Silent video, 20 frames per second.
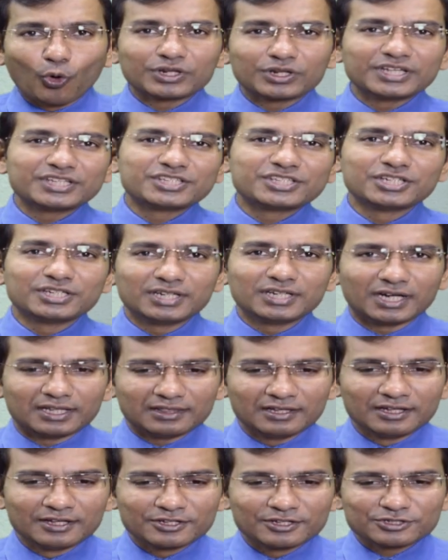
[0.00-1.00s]
original
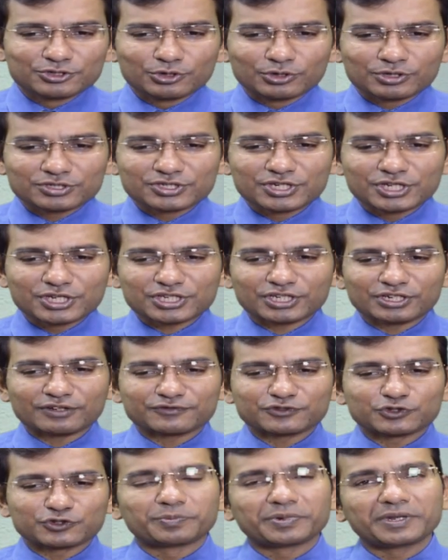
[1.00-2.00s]
jurisdiction
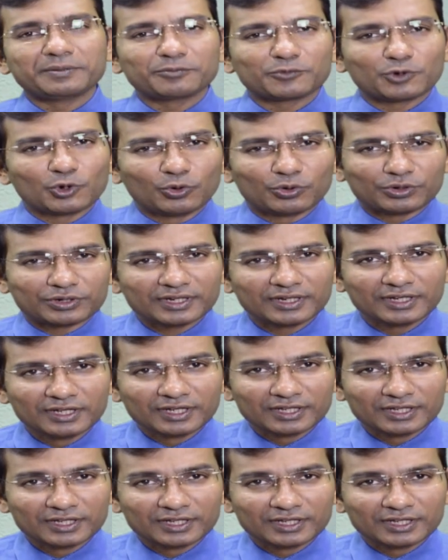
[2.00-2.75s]
of Supreme Court.